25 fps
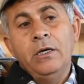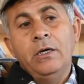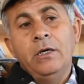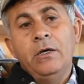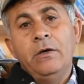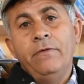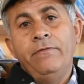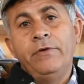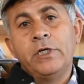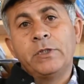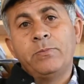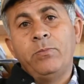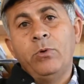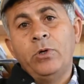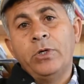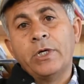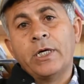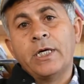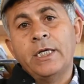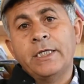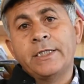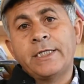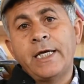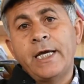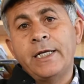which
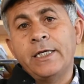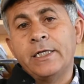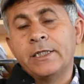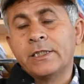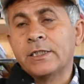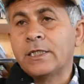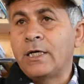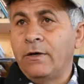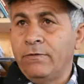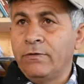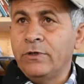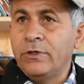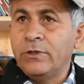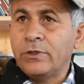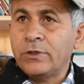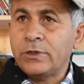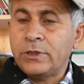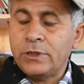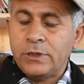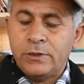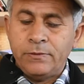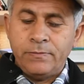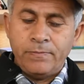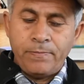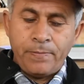political science
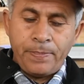covers?